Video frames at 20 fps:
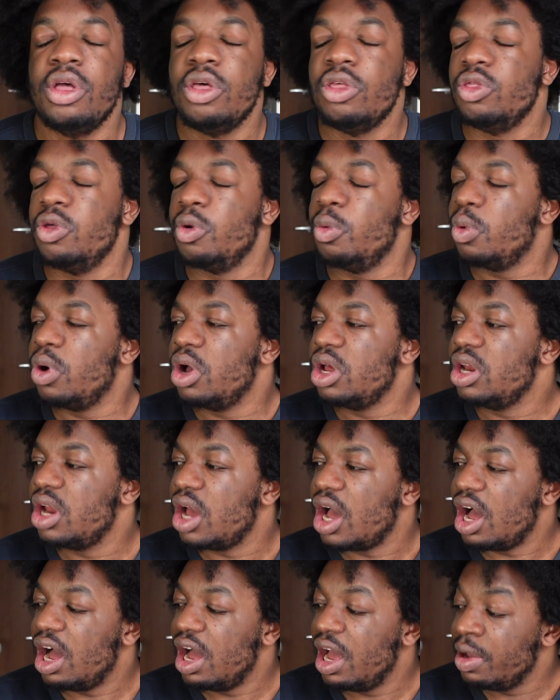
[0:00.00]
The one
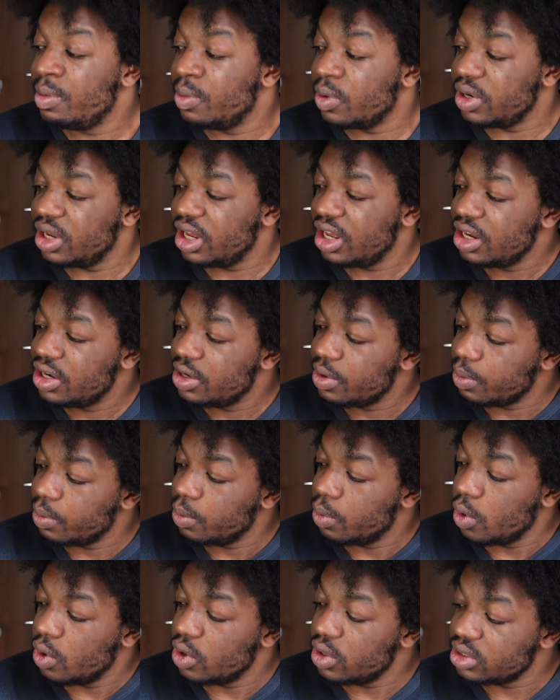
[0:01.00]
I wanted
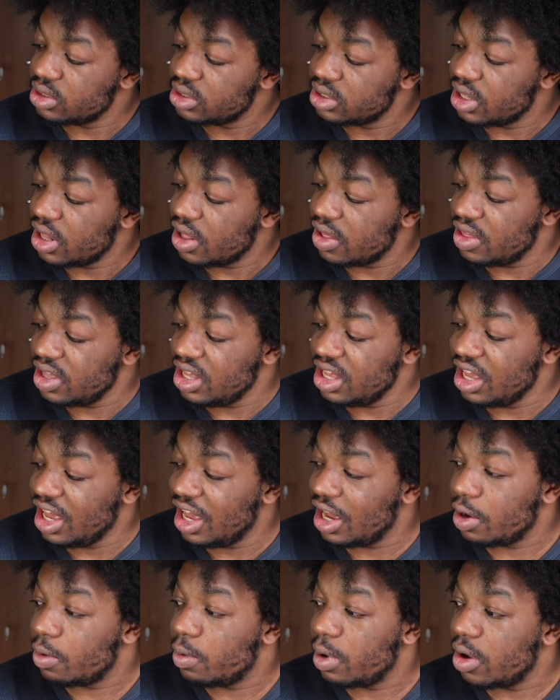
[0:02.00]
was the
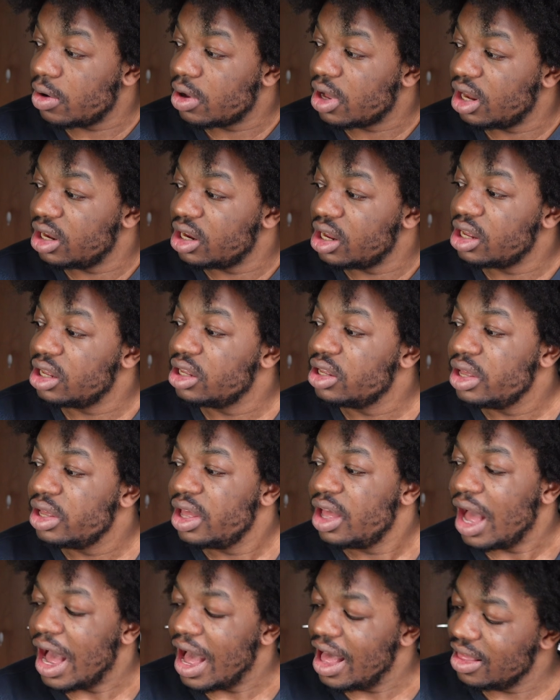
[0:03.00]
inkwell color.
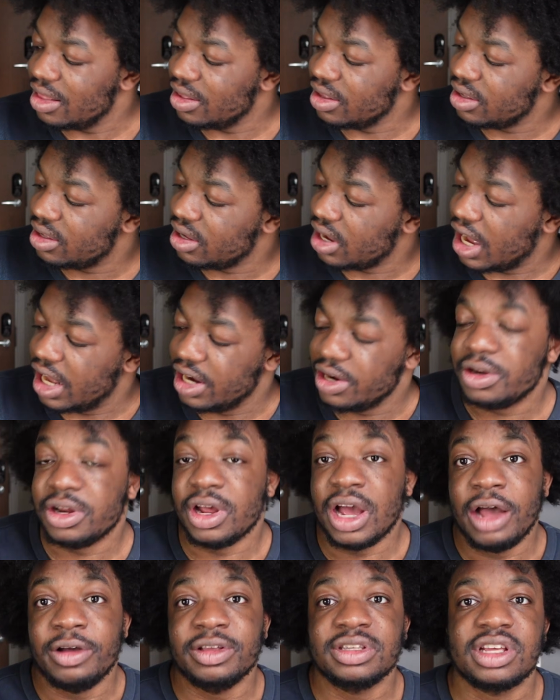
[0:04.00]
And I don't know
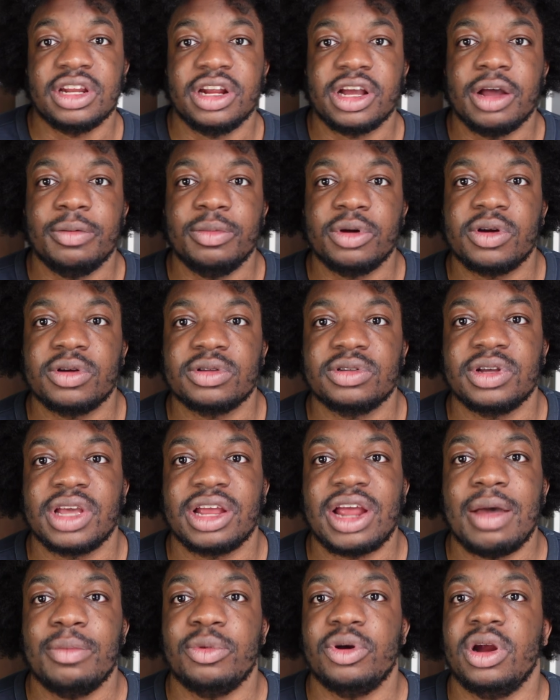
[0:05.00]
how it's gonna come across on
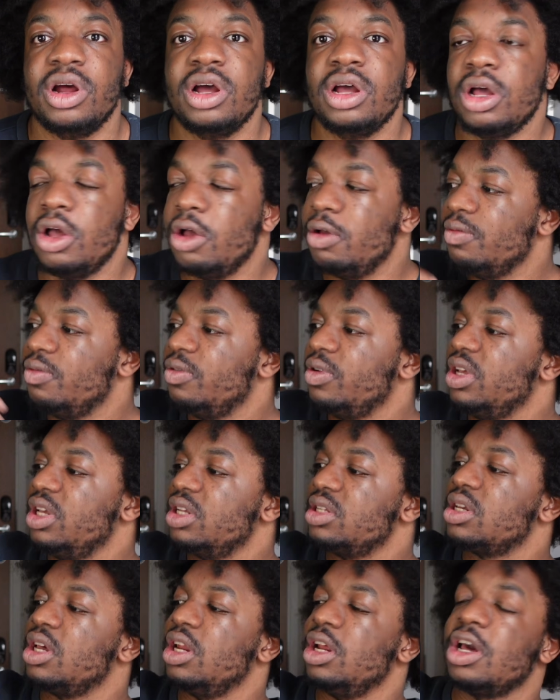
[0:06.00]
camera. Hopefully
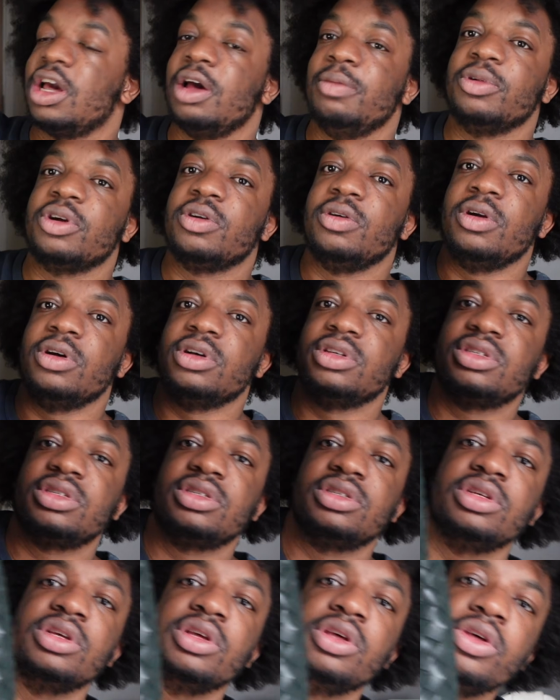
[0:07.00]
it's gonna come
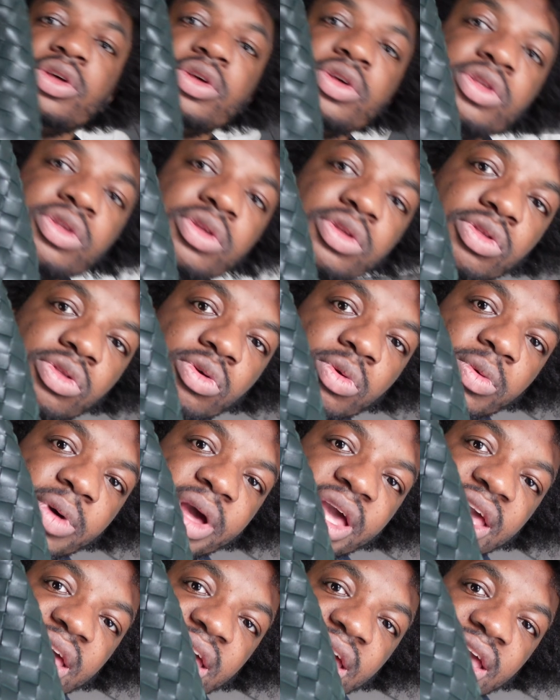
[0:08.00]
across the
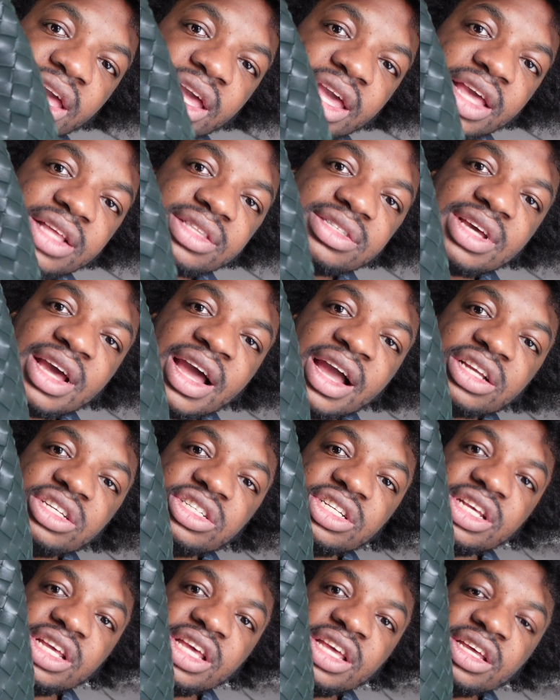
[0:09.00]
way it
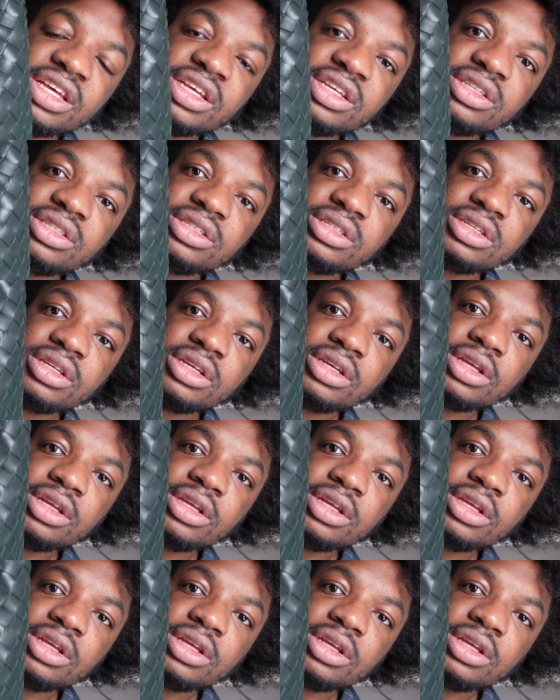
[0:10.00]
actually is.